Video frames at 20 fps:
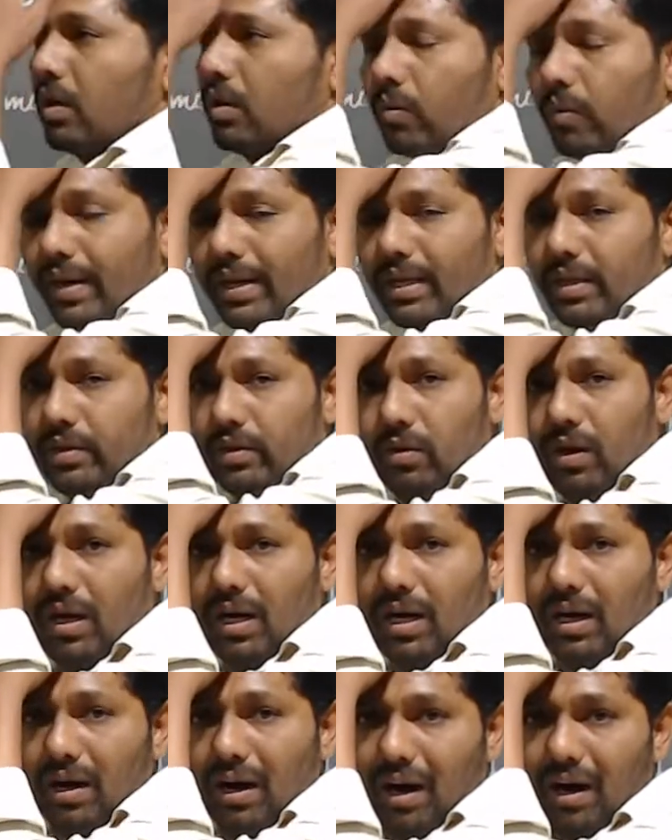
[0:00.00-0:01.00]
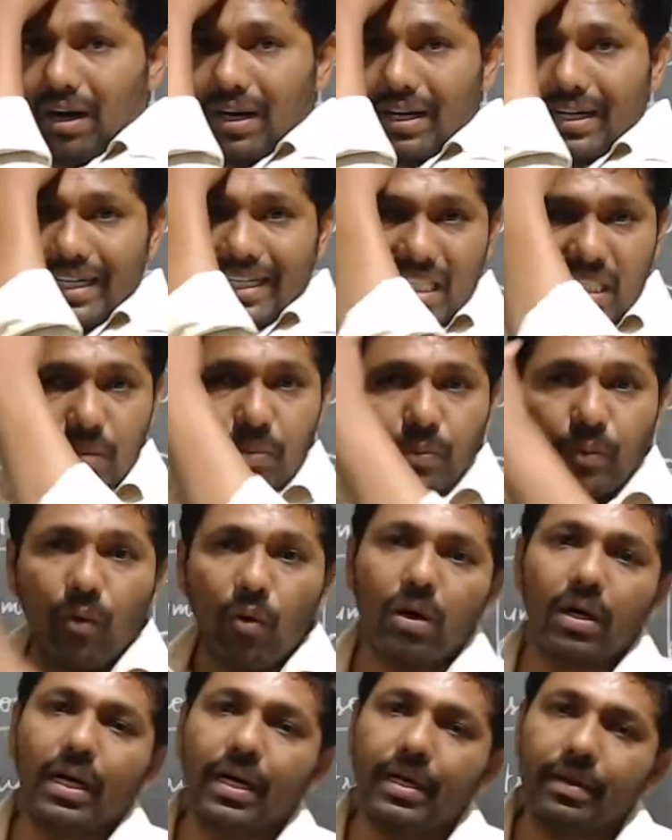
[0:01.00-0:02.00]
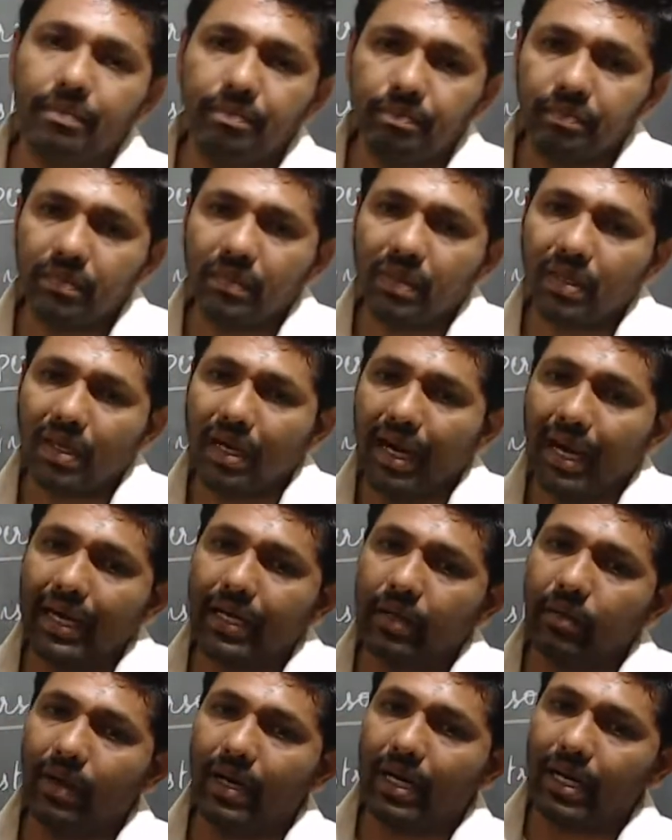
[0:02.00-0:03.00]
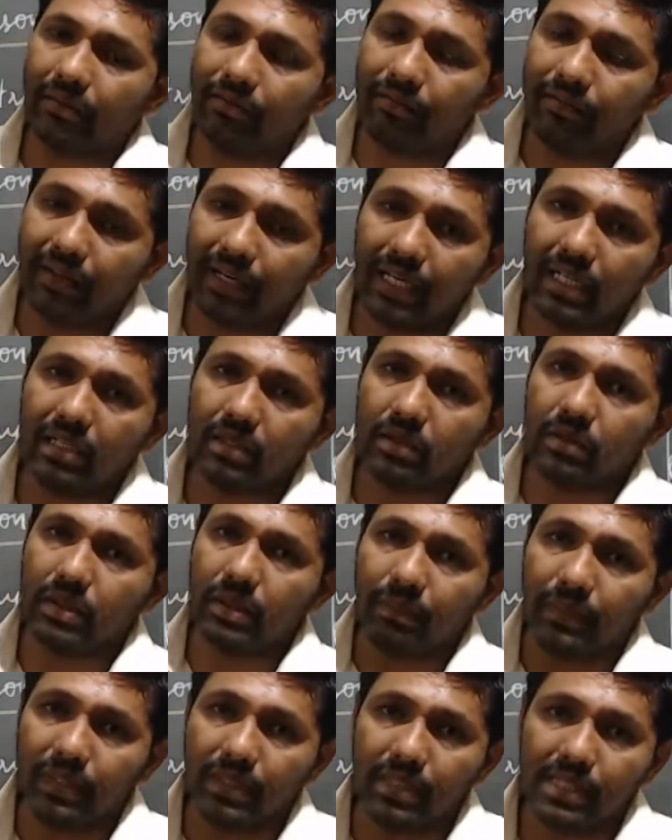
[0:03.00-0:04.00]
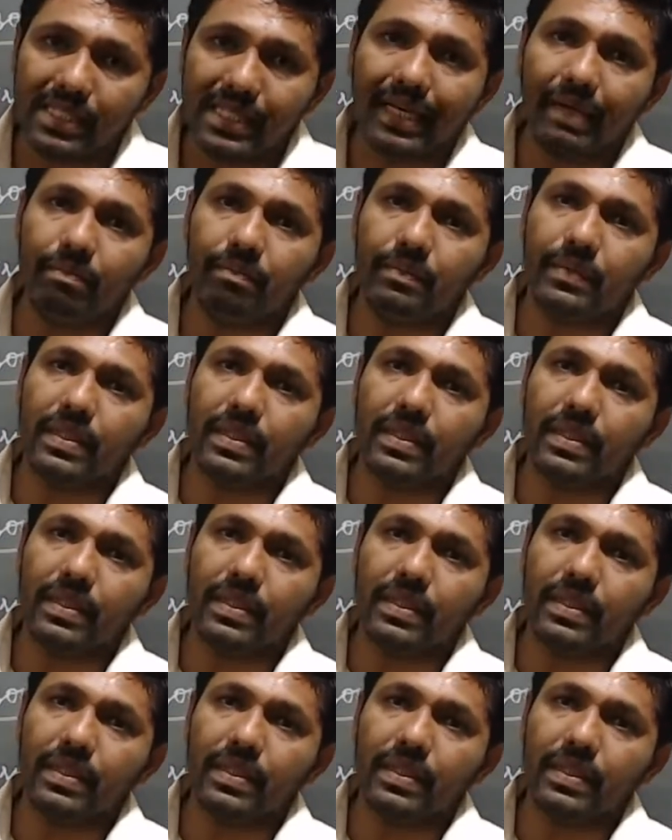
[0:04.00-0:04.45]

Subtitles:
when you are already spoken, and you are referring to the same